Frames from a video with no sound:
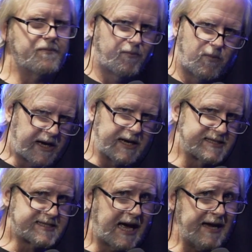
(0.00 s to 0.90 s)
We can
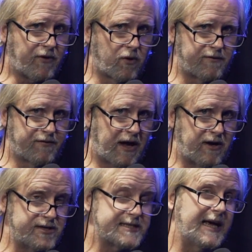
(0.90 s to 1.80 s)
save all of
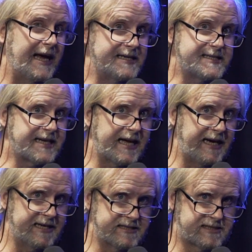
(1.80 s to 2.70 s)
those in
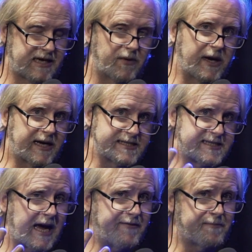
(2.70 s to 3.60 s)
scenes, and we can
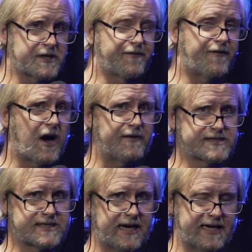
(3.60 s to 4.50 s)
save up to 5
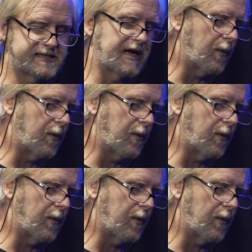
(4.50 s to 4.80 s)
scenes. So